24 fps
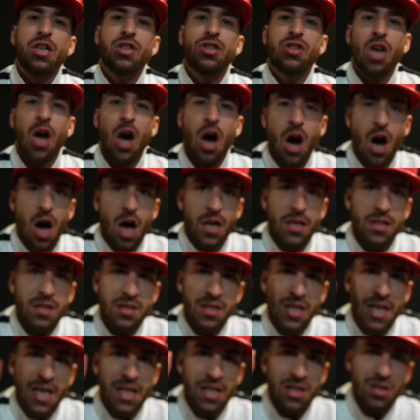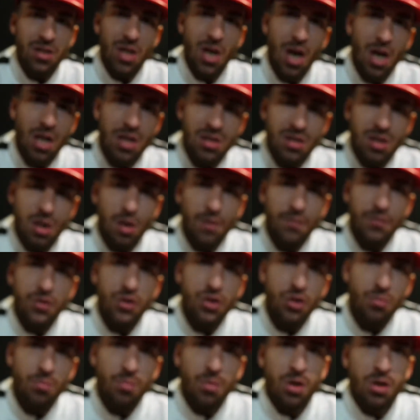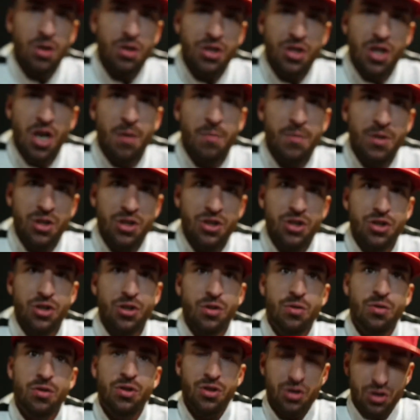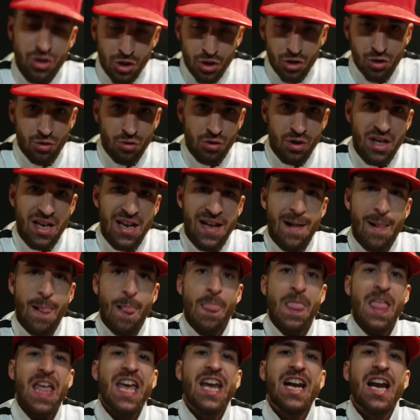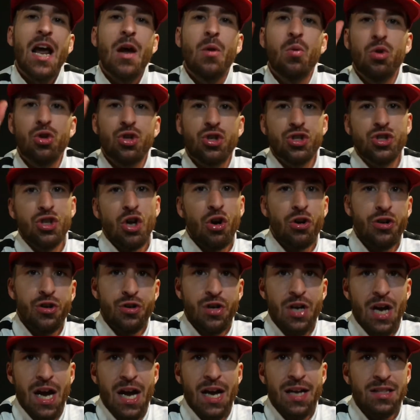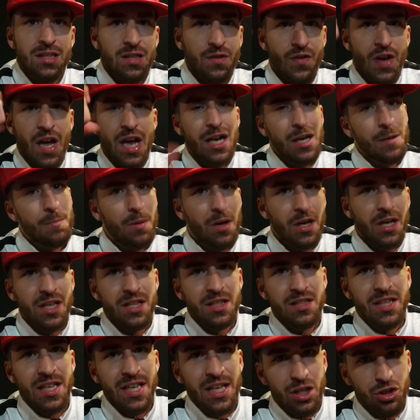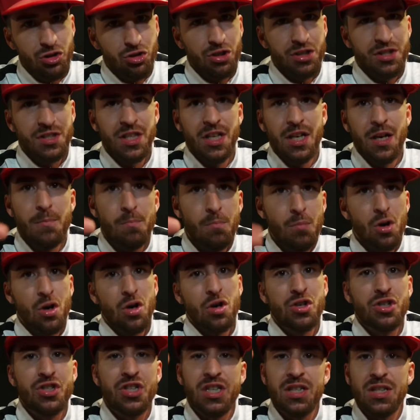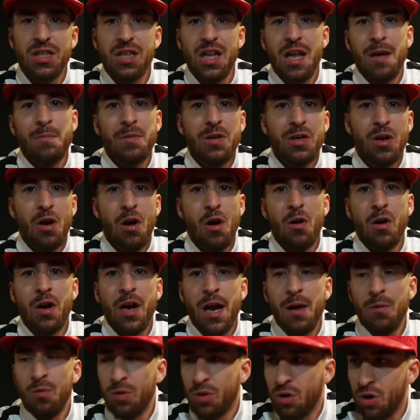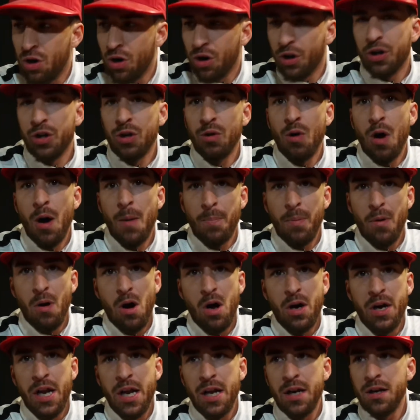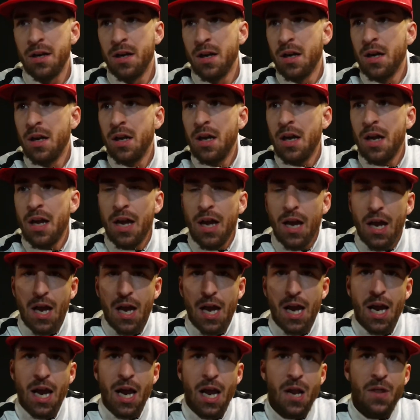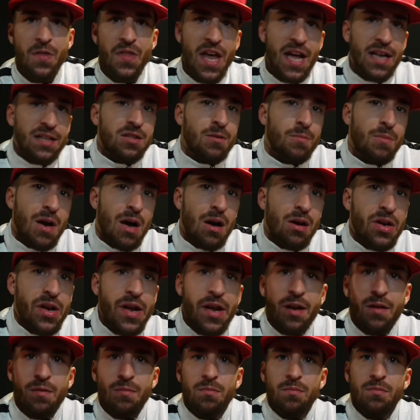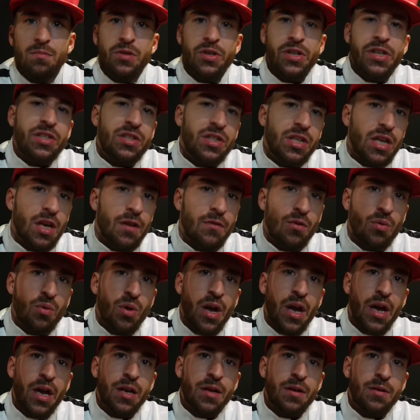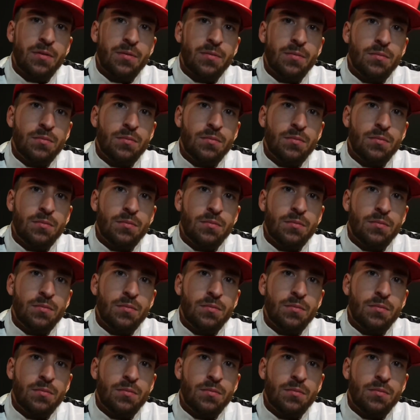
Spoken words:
Tons and tons of new merch coming soon. And I will show you guys. If anybody is interested in merch, just let me know and I will hook you up on it. And that's about it. Yeezy giveaway.